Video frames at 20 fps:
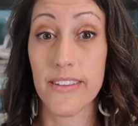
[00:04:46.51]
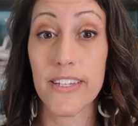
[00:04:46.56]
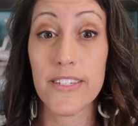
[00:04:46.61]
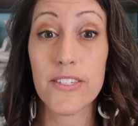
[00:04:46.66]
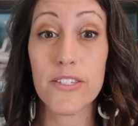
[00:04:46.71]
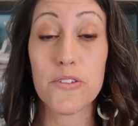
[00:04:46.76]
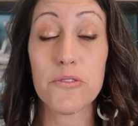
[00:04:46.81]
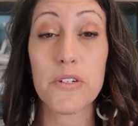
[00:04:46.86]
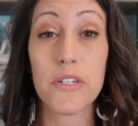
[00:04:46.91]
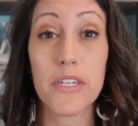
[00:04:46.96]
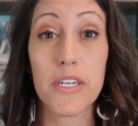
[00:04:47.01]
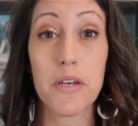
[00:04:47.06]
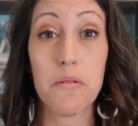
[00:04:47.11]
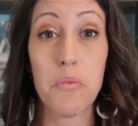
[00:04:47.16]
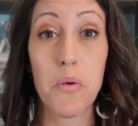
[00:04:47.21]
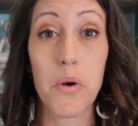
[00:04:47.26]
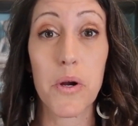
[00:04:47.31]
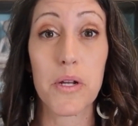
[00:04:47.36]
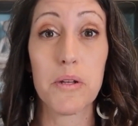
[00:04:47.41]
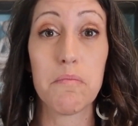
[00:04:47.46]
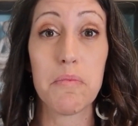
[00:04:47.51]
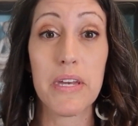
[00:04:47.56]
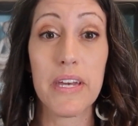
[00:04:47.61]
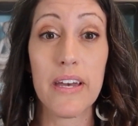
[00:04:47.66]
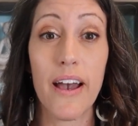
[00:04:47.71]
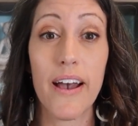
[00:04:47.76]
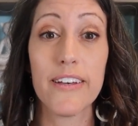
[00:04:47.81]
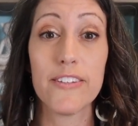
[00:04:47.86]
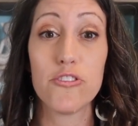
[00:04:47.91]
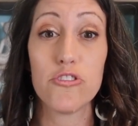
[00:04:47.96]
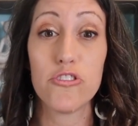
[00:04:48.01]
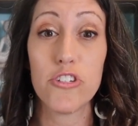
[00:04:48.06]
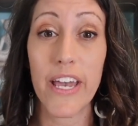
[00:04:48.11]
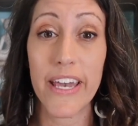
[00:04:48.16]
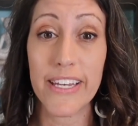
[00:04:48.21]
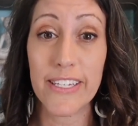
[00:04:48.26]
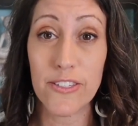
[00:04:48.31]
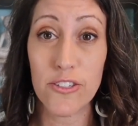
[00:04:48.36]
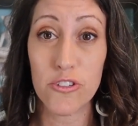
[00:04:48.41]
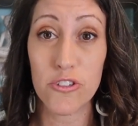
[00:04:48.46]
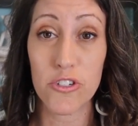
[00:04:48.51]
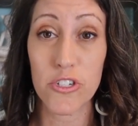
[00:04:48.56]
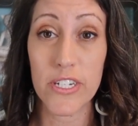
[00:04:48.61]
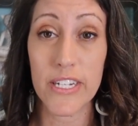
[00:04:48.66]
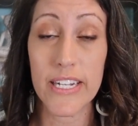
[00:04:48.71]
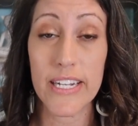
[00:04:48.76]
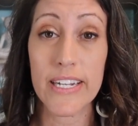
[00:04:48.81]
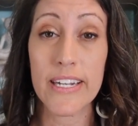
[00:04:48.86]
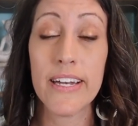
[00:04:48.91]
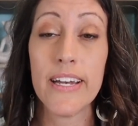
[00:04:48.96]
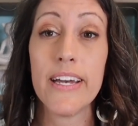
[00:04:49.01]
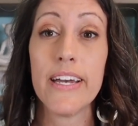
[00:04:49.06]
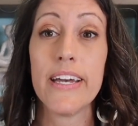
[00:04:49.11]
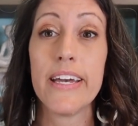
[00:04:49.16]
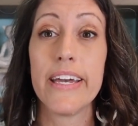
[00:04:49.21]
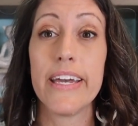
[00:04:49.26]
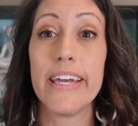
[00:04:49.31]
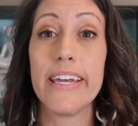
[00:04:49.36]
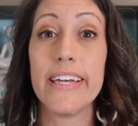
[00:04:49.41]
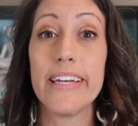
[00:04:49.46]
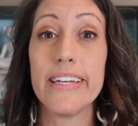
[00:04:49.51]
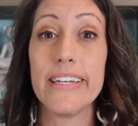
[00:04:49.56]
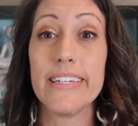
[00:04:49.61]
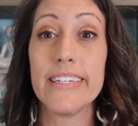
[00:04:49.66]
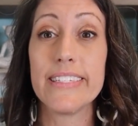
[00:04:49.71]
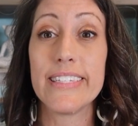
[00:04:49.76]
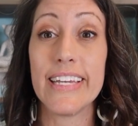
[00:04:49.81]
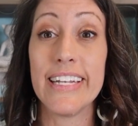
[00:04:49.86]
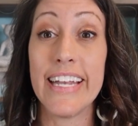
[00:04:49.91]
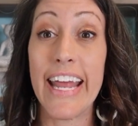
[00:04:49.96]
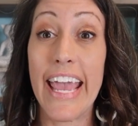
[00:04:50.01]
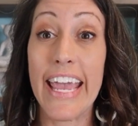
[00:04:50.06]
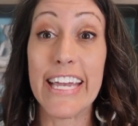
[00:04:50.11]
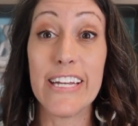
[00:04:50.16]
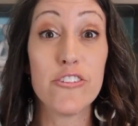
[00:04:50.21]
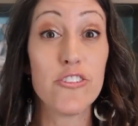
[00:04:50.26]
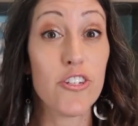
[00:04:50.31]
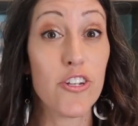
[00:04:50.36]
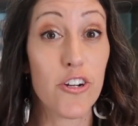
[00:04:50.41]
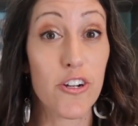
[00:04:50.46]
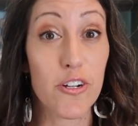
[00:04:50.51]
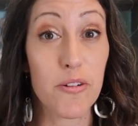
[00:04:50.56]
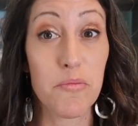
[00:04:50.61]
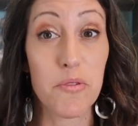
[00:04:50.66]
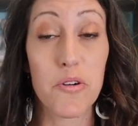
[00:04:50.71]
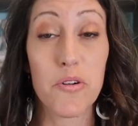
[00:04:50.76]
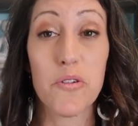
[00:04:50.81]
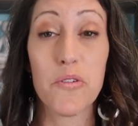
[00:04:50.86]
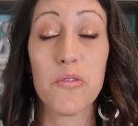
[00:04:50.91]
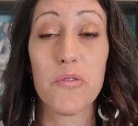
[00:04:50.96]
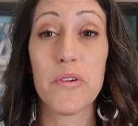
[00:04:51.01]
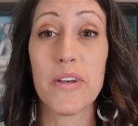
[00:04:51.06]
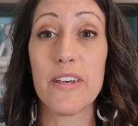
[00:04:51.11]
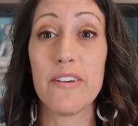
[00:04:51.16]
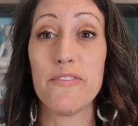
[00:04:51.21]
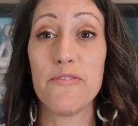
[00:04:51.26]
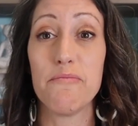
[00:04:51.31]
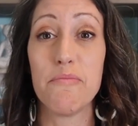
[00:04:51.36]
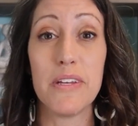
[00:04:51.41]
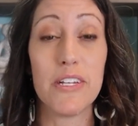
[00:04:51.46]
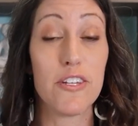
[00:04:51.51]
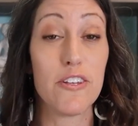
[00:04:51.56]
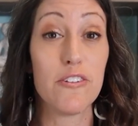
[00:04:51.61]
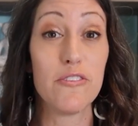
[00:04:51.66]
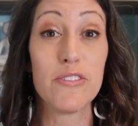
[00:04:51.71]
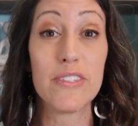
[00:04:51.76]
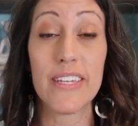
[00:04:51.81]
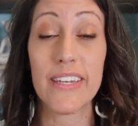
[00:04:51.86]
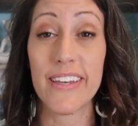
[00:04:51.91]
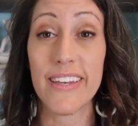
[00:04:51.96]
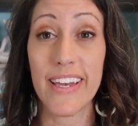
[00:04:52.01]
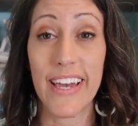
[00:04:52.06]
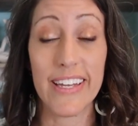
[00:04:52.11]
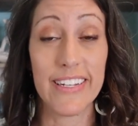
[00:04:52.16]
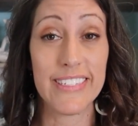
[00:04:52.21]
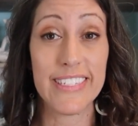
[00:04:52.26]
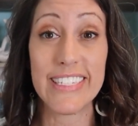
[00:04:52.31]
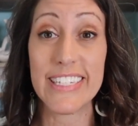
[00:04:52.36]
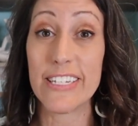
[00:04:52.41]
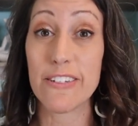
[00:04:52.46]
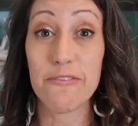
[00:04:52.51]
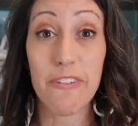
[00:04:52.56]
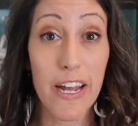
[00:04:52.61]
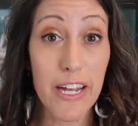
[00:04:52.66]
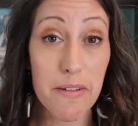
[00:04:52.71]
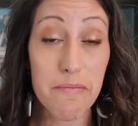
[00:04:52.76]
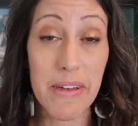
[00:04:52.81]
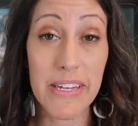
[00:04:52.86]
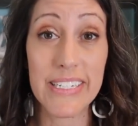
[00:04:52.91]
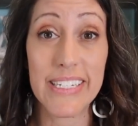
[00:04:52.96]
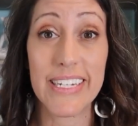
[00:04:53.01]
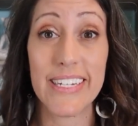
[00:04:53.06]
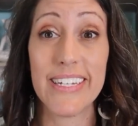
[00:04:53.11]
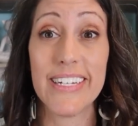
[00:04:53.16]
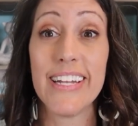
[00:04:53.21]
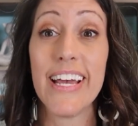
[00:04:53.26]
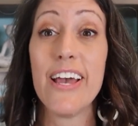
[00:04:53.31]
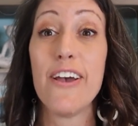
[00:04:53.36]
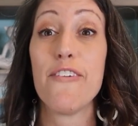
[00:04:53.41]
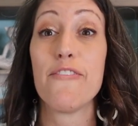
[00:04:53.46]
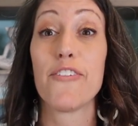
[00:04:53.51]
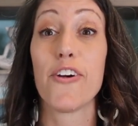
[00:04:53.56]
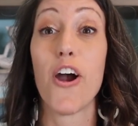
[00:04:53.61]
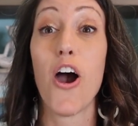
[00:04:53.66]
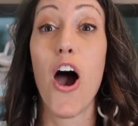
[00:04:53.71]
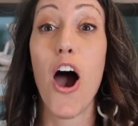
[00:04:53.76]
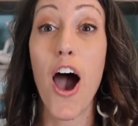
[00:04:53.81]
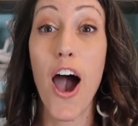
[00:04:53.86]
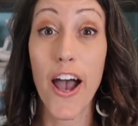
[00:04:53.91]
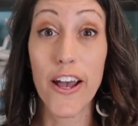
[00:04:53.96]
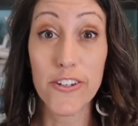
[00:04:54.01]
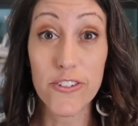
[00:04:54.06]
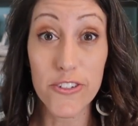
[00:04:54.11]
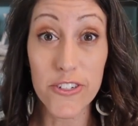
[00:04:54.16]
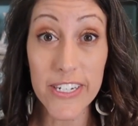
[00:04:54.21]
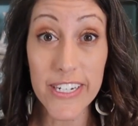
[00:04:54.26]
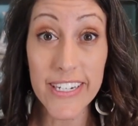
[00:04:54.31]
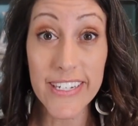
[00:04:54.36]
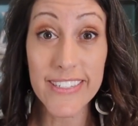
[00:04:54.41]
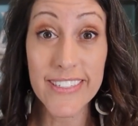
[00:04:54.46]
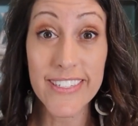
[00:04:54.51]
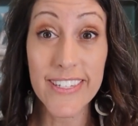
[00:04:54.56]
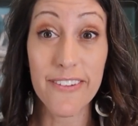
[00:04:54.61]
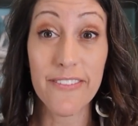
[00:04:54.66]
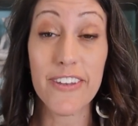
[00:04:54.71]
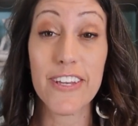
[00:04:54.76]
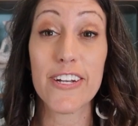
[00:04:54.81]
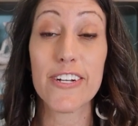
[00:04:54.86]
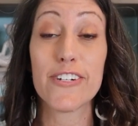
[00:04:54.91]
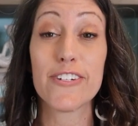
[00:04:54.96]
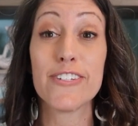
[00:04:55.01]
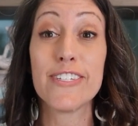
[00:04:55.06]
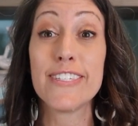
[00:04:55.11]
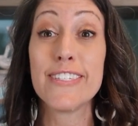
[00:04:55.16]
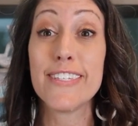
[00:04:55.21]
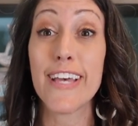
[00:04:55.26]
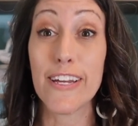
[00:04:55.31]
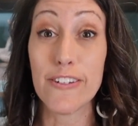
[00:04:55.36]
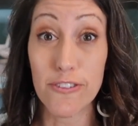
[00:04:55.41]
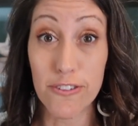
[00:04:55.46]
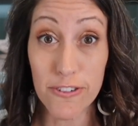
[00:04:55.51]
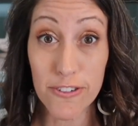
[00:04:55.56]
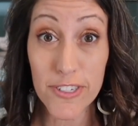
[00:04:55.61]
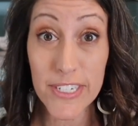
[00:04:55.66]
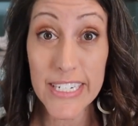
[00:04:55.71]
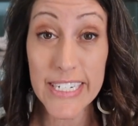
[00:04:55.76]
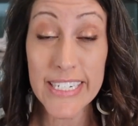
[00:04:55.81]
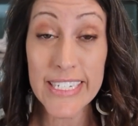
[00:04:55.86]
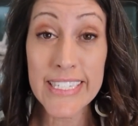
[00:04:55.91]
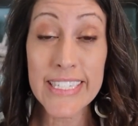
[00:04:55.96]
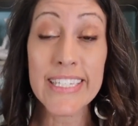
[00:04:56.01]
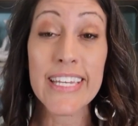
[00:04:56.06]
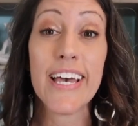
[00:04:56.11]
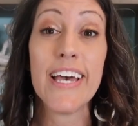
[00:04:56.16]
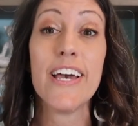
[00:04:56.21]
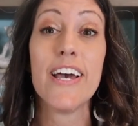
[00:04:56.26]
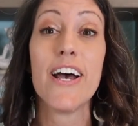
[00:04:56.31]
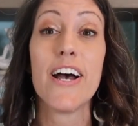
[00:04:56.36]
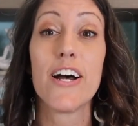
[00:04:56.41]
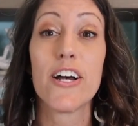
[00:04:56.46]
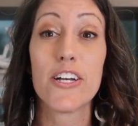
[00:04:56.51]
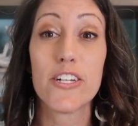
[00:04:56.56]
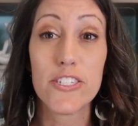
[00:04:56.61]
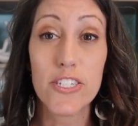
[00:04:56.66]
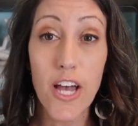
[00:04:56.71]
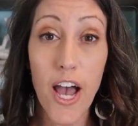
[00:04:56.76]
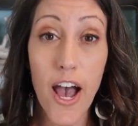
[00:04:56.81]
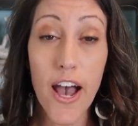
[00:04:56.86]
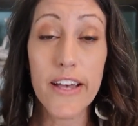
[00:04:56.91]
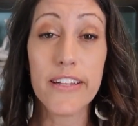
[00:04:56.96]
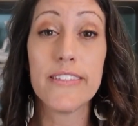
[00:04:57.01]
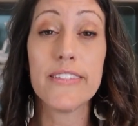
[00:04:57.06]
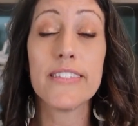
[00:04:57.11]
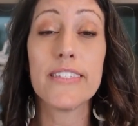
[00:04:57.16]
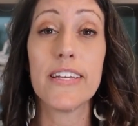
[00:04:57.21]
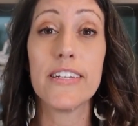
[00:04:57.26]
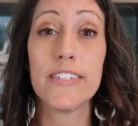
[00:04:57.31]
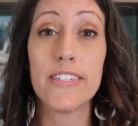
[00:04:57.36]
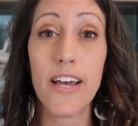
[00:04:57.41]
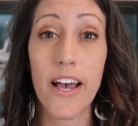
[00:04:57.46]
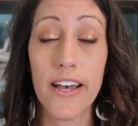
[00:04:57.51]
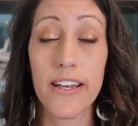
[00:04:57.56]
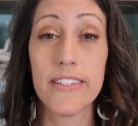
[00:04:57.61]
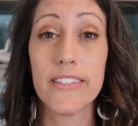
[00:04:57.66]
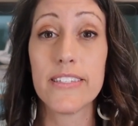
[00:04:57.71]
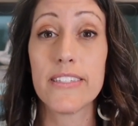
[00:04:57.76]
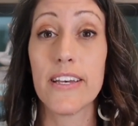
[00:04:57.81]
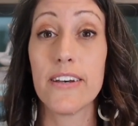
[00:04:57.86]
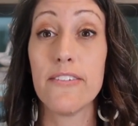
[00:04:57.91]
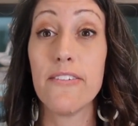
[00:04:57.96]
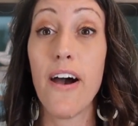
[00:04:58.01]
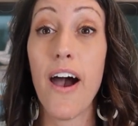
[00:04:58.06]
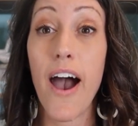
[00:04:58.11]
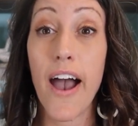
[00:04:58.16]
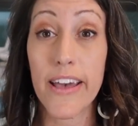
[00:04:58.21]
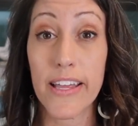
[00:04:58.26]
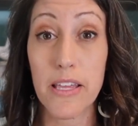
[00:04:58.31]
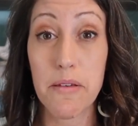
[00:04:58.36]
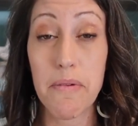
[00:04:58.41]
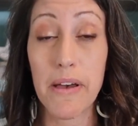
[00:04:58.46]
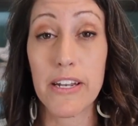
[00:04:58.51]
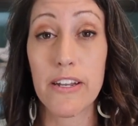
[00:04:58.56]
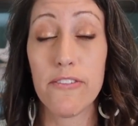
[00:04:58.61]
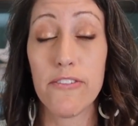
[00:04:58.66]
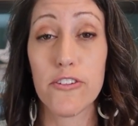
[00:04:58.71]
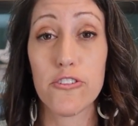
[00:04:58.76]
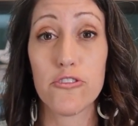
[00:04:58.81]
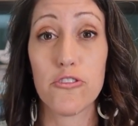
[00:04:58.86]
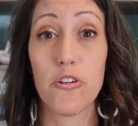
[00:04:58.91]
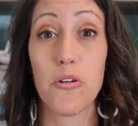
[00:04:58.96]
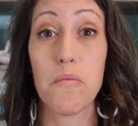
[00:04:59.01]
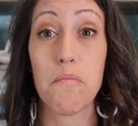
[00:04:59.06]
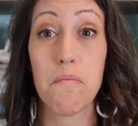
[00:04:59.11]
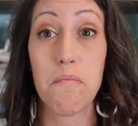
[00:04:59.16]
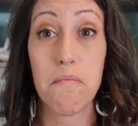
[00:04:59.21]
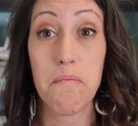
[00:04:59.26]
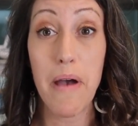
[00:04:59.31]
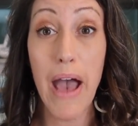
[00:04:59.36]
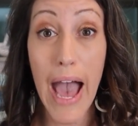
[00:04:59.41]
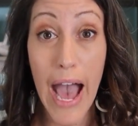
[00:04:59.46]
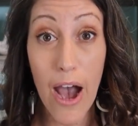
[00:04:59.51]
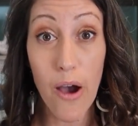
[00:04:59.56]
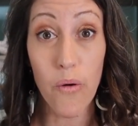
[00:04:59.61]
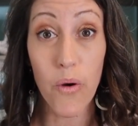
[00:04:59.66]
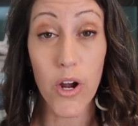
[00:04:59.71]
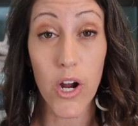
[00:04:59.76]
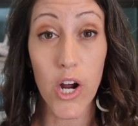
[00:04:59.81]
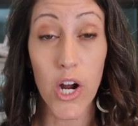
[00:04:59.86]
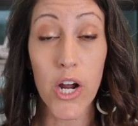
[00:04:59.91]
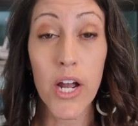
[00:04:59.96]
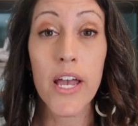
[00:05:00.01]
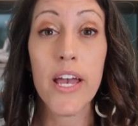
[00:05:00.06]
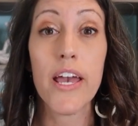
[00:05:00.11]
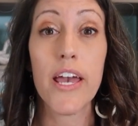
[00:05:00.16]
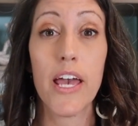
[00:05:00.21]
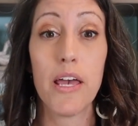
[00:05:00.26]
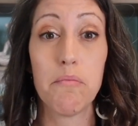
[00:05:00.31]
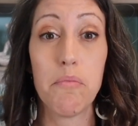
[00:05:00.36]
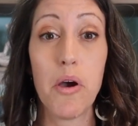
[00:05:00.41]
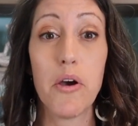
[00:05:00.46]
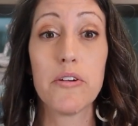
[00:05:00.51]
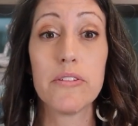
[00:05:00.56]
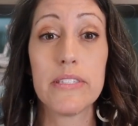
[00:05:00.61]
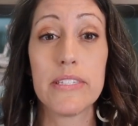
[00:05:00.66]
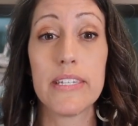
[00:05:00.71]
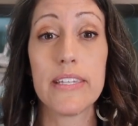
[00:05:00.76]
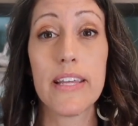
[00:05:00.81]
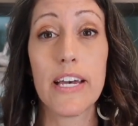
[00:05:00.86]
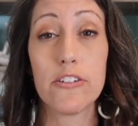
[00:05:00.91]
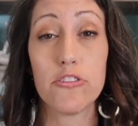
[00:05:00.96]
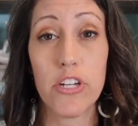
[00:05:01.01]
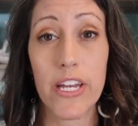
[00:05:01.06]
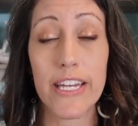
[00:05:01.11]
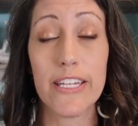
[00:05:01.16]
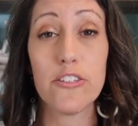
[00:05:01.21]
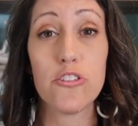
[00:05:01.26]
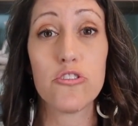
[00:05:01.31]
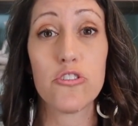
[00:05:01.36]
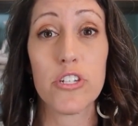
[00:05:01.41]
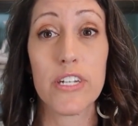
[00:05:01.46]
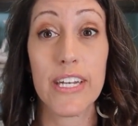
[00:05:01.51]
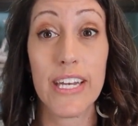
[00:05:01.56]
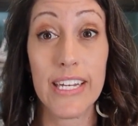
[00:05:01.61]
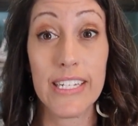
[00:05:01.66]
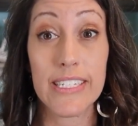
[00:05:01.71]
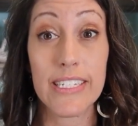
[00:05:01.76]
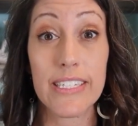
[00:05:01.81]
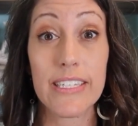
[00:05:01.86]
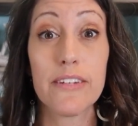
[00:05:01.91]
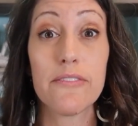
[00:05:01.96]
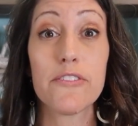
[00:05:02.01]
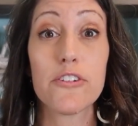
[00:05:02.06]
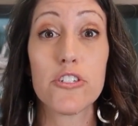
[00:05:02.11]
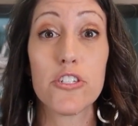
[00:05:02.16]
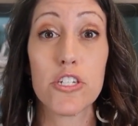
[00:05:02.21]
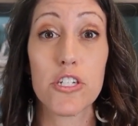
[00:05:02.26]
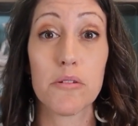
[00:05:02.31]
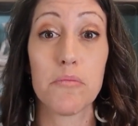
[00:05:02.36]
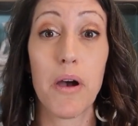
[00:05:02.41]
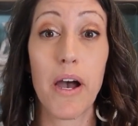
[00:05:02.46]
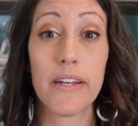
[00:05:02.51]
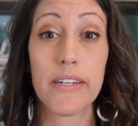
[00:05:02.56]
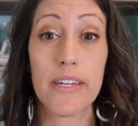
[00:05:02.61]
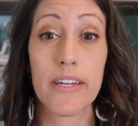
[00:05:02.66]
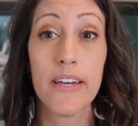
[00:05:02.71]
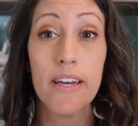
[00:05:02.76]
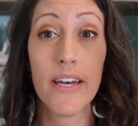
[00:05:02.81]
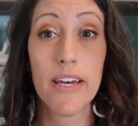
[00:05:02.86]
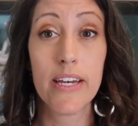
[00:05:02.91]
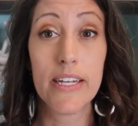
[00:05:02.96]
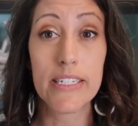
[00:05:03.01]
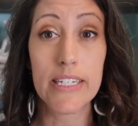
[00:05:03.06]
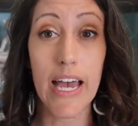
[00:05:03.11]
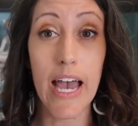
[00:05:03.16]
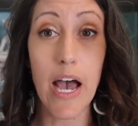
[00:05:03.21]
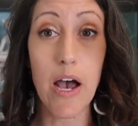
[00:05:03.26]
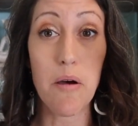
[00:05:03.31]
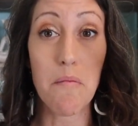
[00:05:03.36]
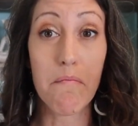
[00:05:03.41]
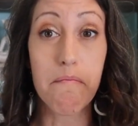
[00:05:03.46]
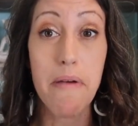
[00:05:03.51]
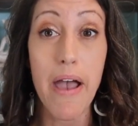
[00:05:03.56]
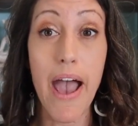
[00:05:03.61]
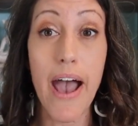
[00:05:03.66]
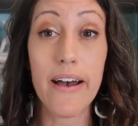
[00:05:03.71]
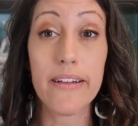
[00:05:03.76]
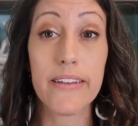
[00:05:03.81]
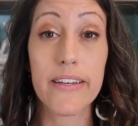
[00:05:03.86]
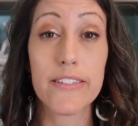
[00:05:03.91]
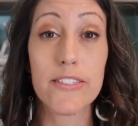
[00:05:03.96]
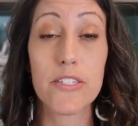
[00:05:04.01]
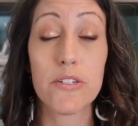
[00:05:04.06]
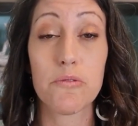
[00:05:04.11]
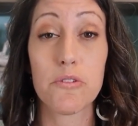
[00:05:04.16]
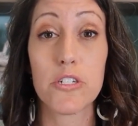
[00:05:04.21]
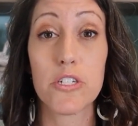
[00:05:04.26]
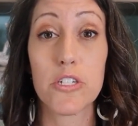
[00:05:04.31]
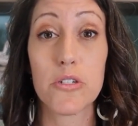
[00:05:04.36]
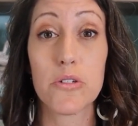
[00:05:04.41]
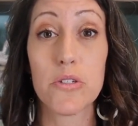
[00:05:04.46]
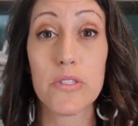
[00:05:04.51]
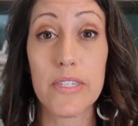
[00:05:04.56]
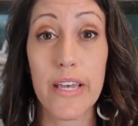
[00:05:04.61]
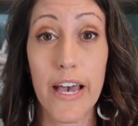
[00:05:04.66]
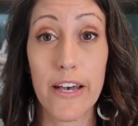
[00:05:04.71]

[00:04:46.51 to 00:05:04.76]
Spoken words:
This is really important because chaste tree is an ancient herbal we've been using and seen recommended for hundreds of years, centuries, tons and tons of highly beneficial power and potency that chaste tree can deliver to your body to help balance and reduce